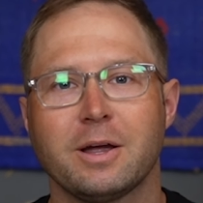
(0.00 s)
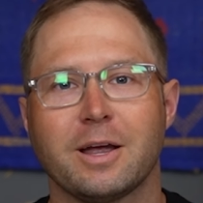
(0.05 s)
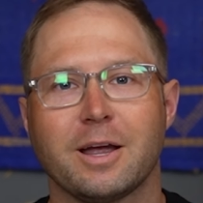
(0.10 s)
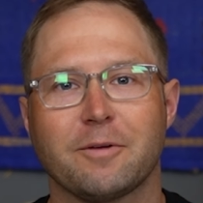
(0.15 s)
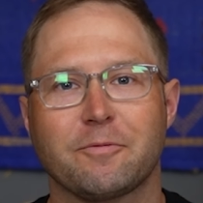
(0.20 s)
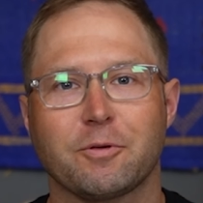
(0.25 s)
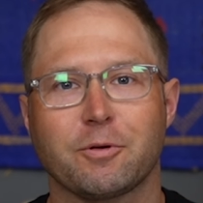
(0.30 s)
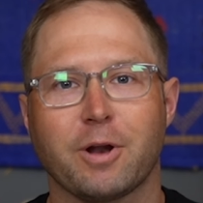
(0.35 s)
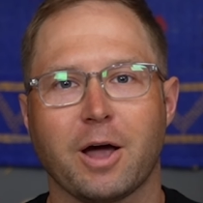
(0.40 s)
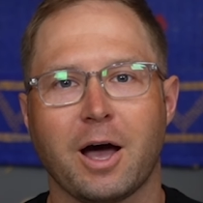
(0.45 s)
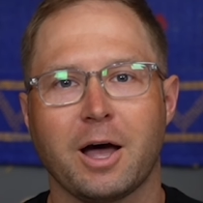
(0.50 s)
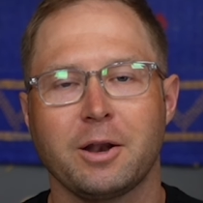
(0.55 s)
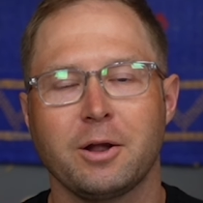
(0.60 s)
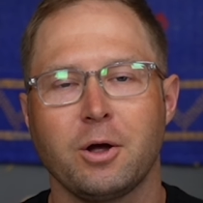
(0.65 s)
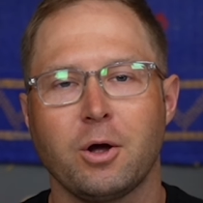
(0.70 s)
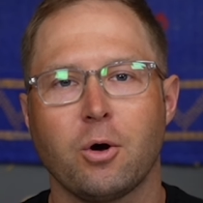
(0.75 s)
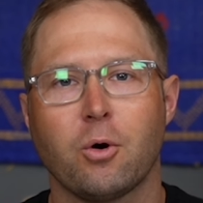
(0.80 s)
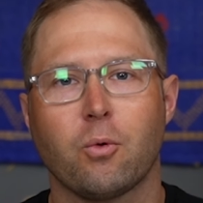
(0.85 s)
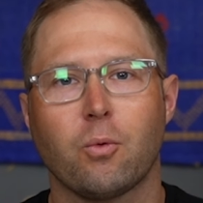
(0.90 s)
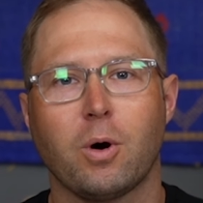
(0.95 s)
If you're
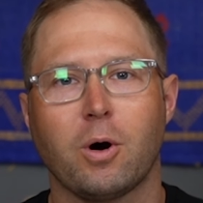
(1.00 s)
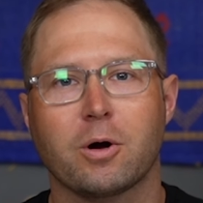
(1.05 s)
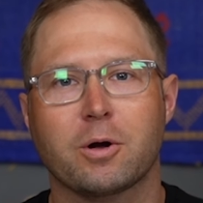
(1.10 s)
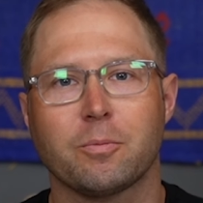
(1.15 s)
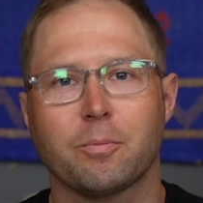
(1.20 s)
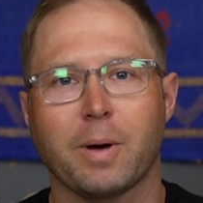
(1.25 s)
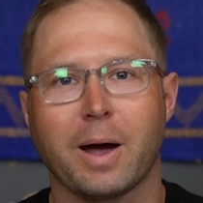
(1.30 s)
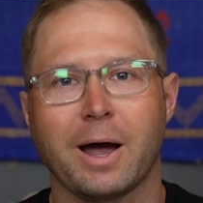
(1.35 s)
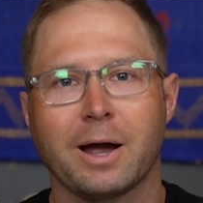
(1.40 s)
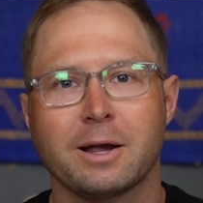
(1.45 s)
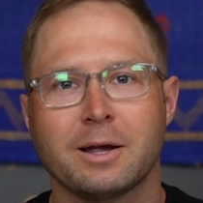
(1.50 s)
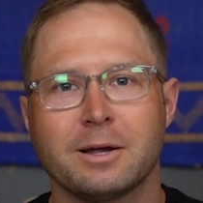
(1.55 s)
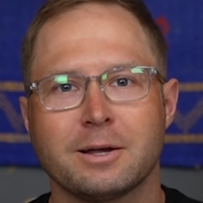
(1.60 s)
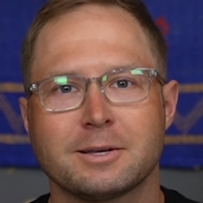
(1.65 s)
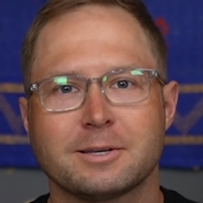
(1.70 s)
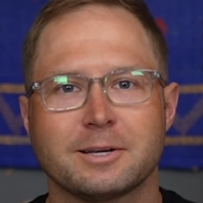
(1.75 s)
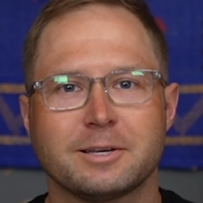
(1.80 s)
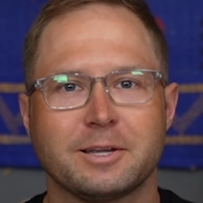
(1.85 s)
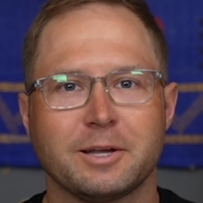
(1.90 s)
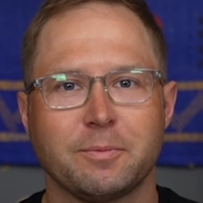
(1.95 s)
not, welcome
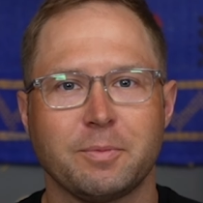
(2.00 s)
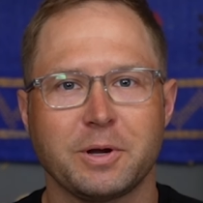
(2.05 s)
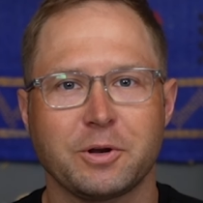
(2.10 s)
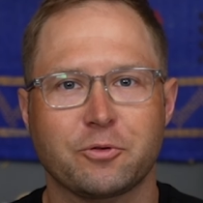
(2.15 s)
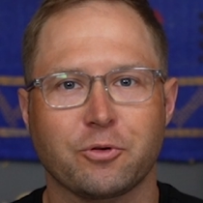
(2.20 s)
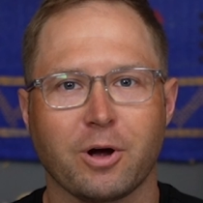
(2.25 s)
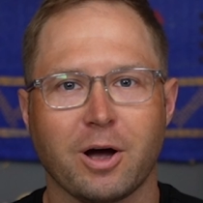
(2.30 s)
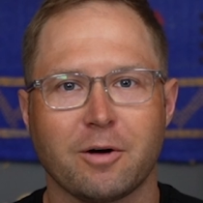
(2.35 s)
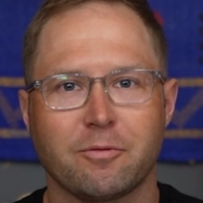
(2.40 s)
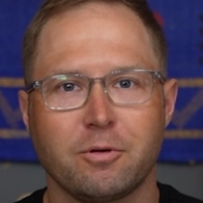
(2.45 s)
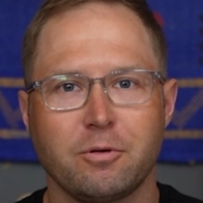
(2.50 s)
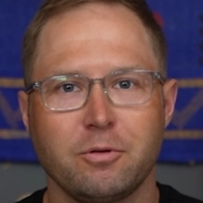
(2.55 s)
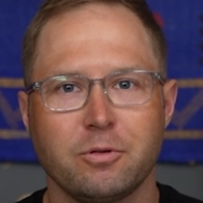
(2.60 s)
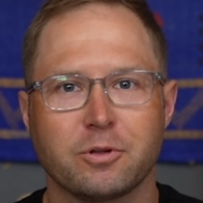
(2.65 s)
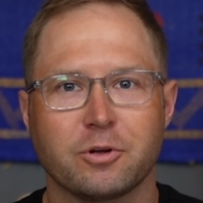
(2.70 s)
back to DB Travel,